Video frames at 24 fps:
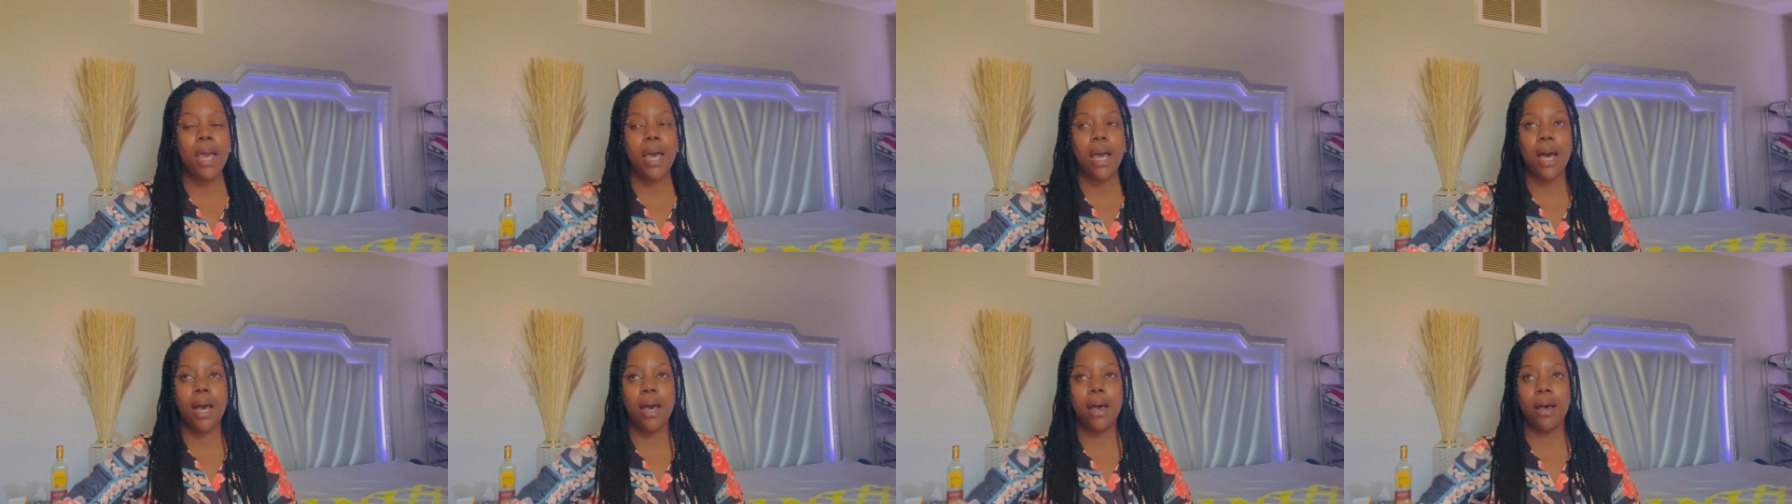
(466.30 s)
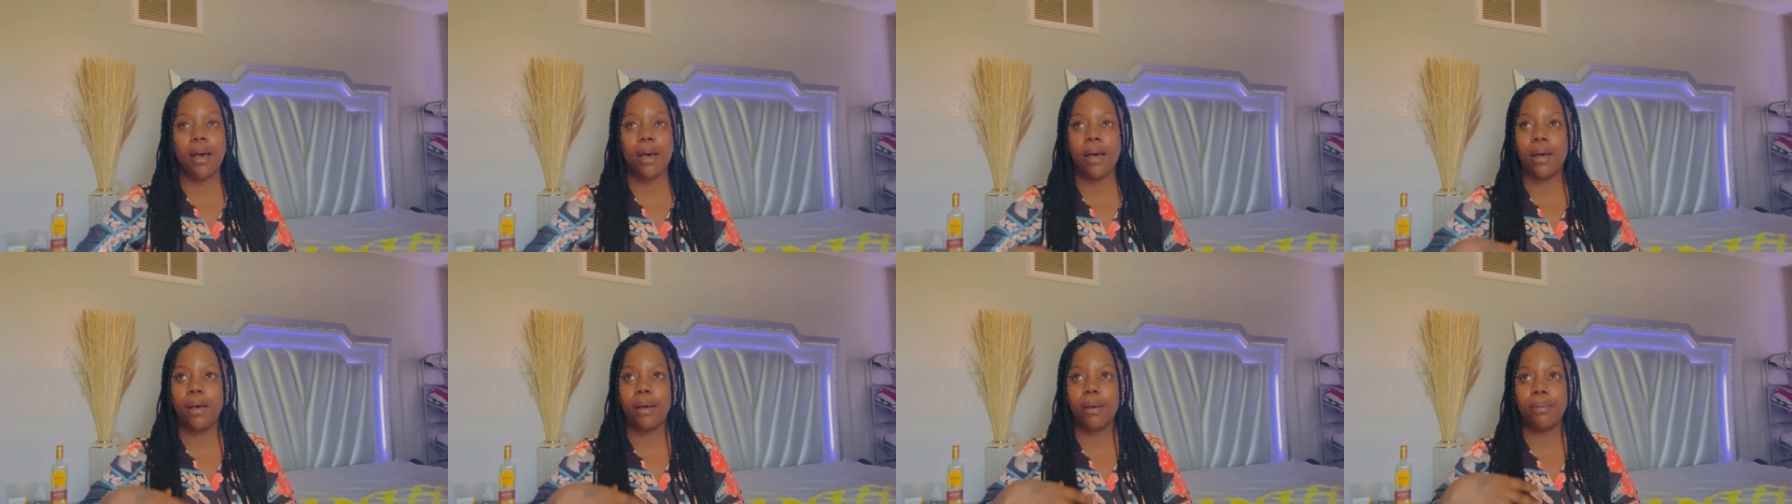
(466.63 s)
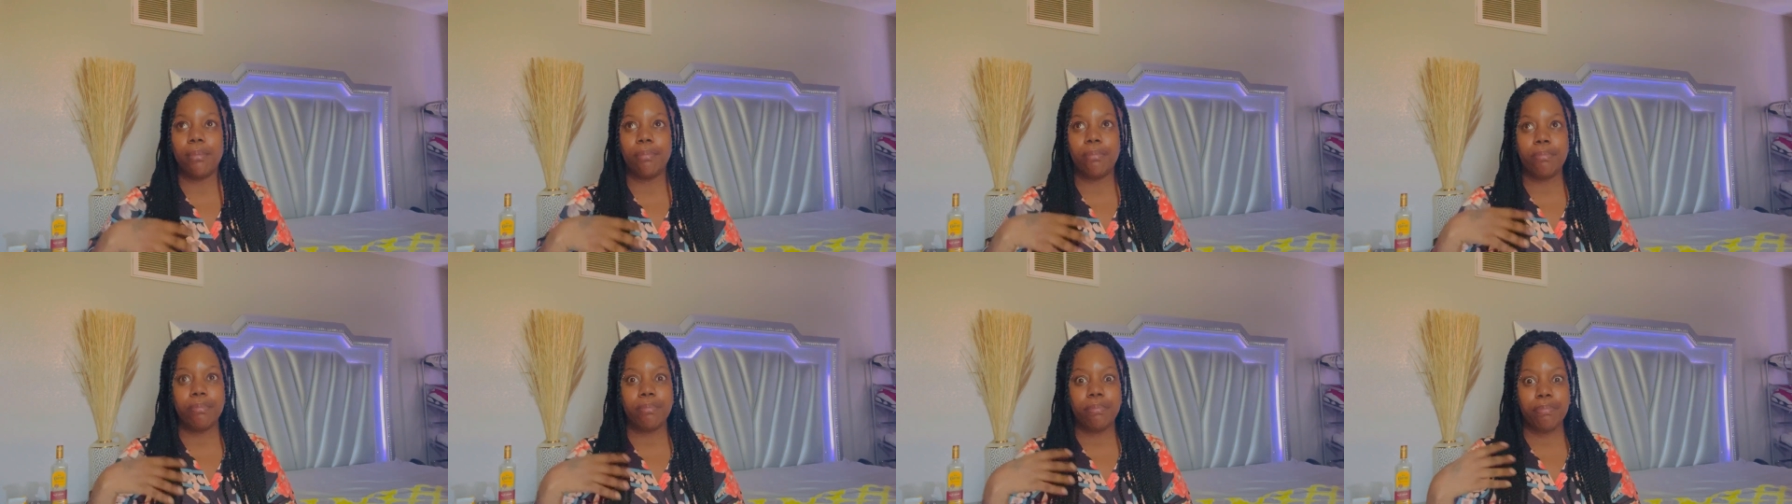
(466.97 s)

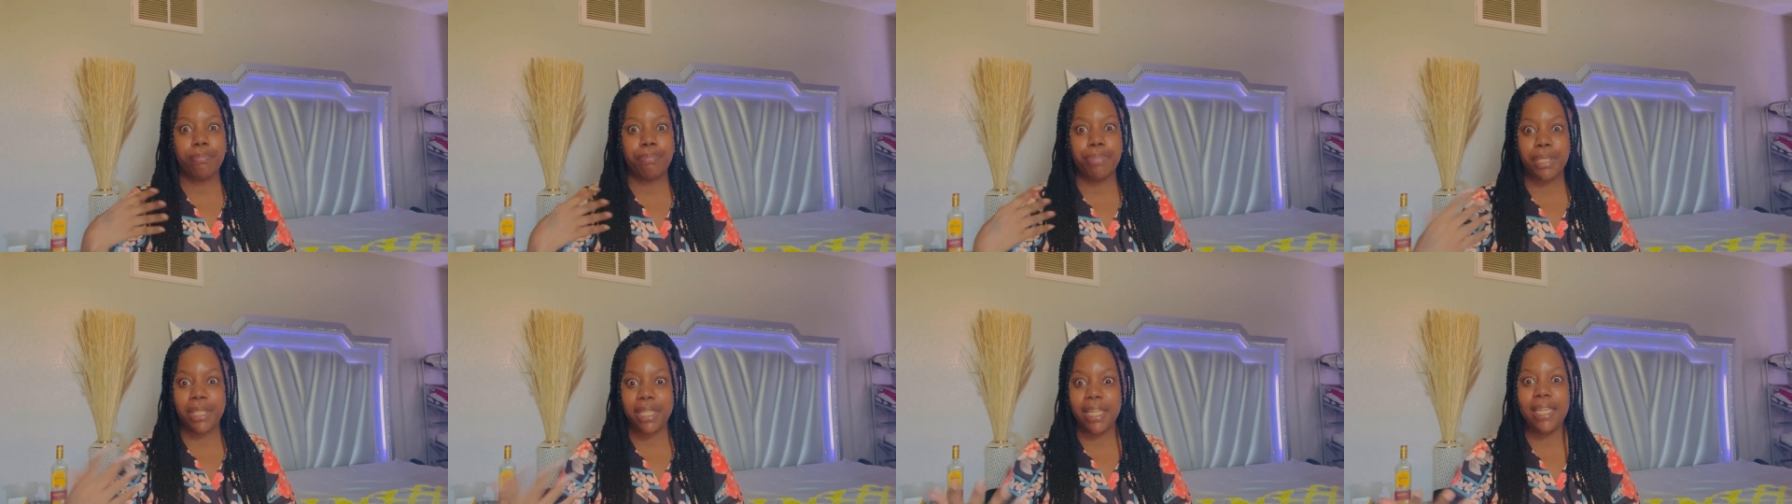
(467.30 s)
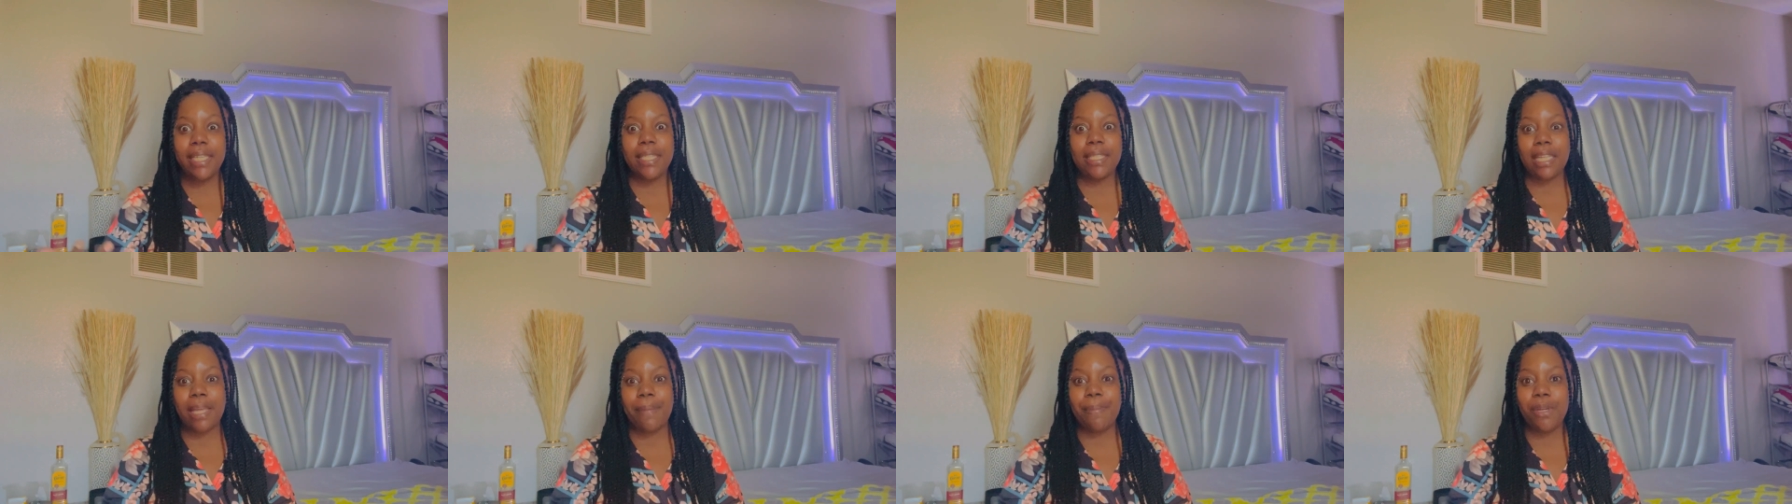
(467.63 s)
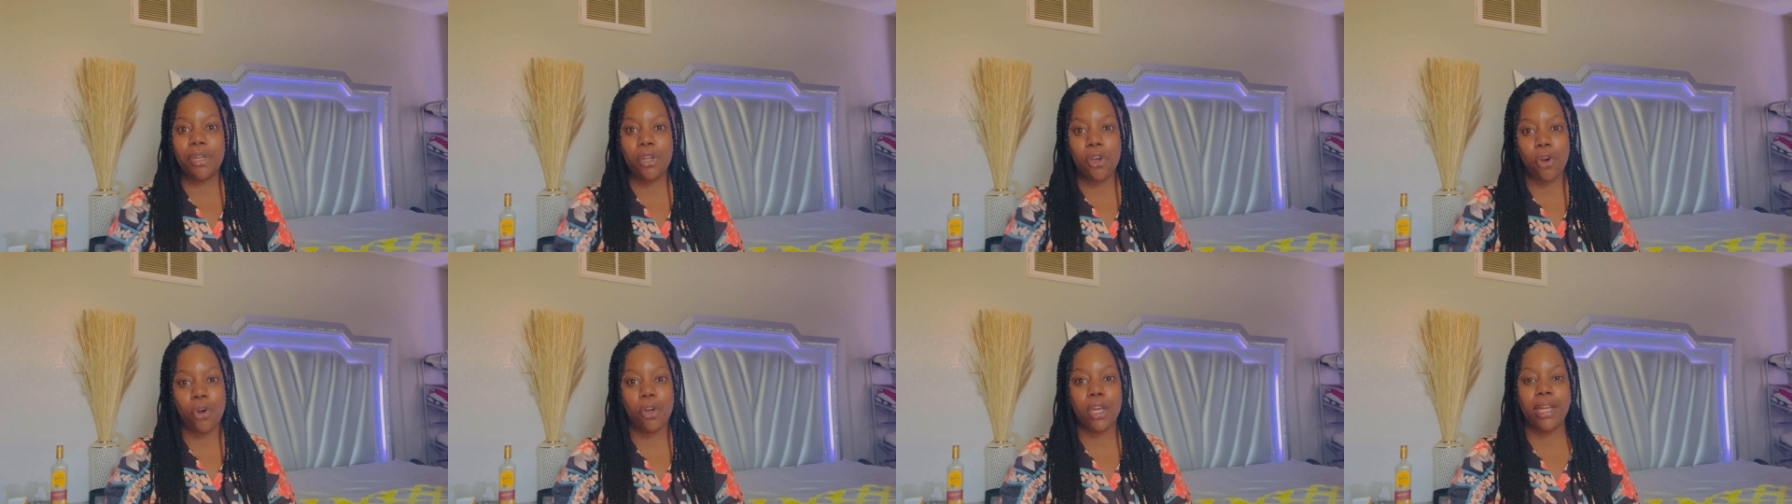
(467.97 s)
um, please let me
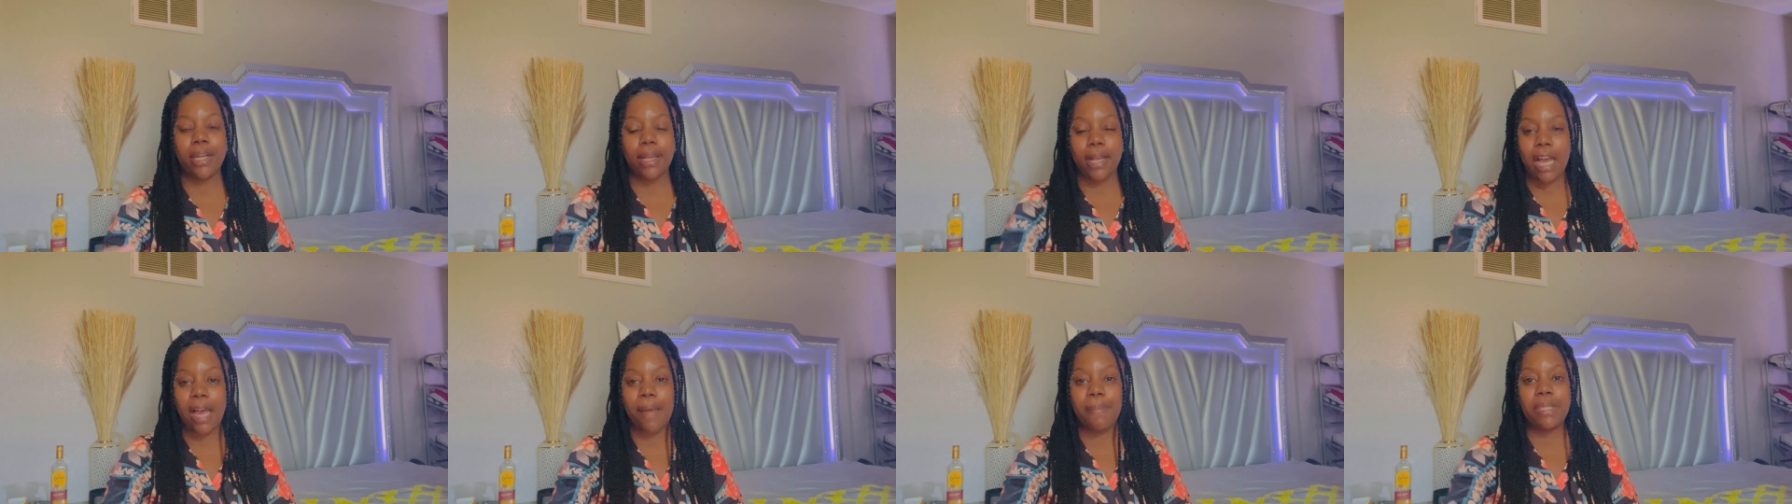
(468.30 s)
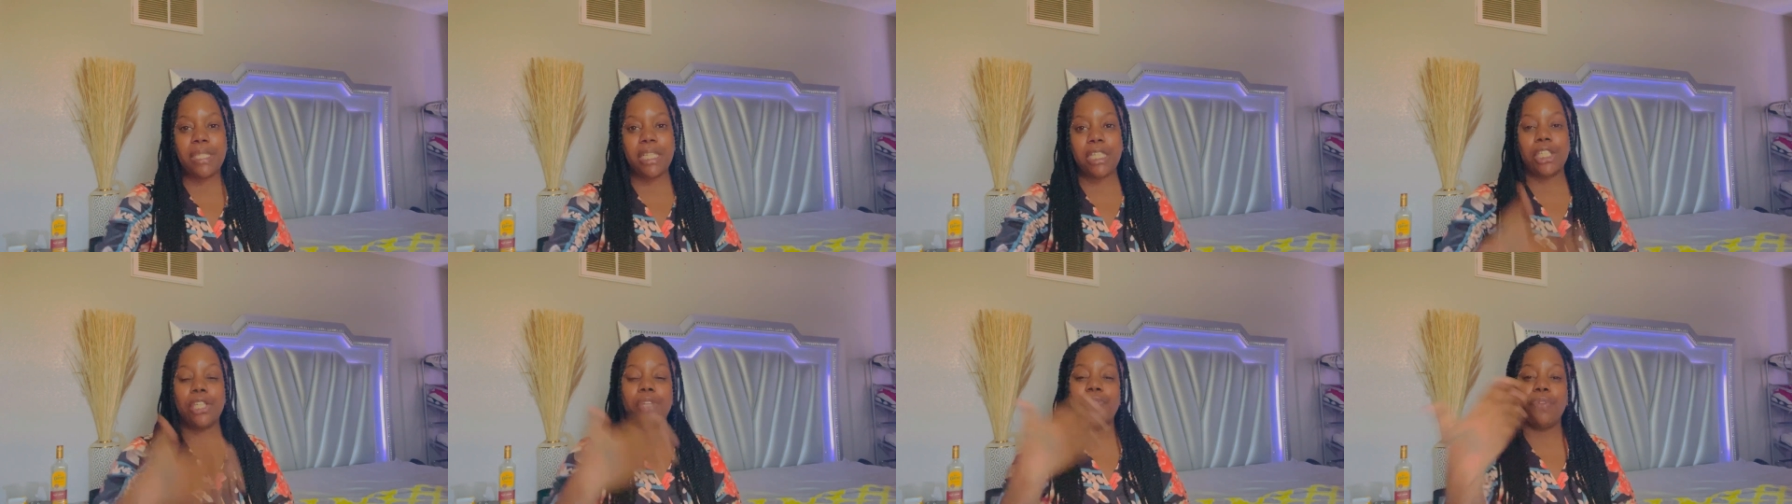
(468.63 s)
know in the comment section